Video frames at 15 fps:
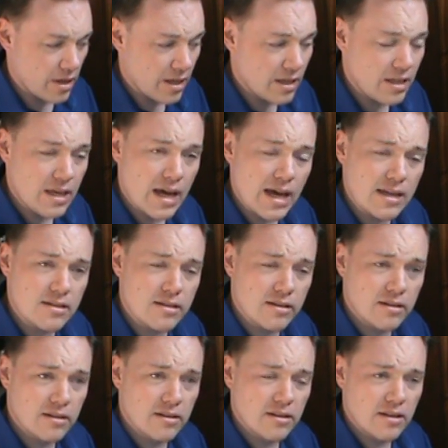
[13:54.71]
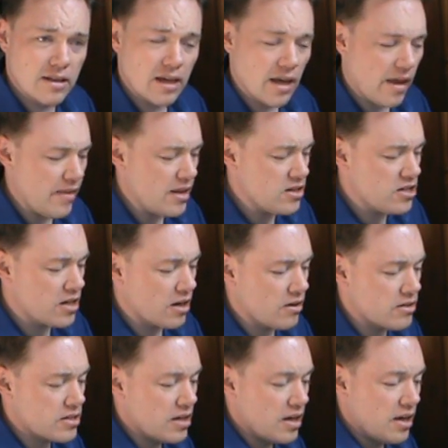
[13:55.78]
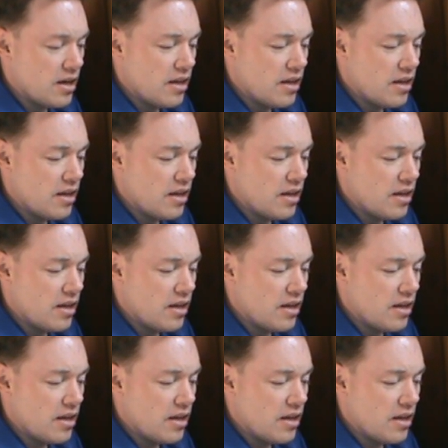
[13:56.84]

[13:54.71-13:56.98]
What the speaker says: Yet, and then she goes,